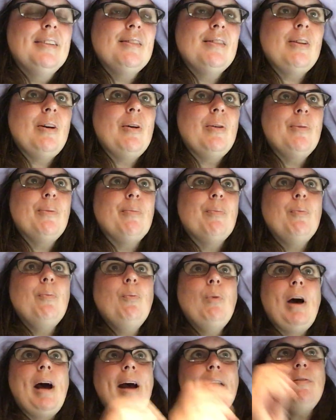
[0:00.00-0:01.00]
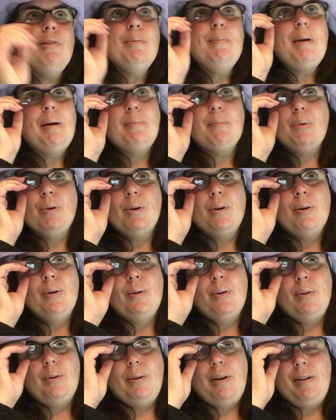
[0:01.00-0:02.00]
So I
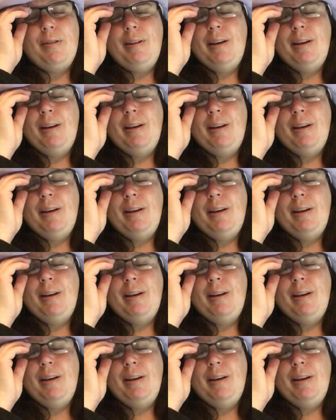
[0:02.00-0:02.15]
remember, I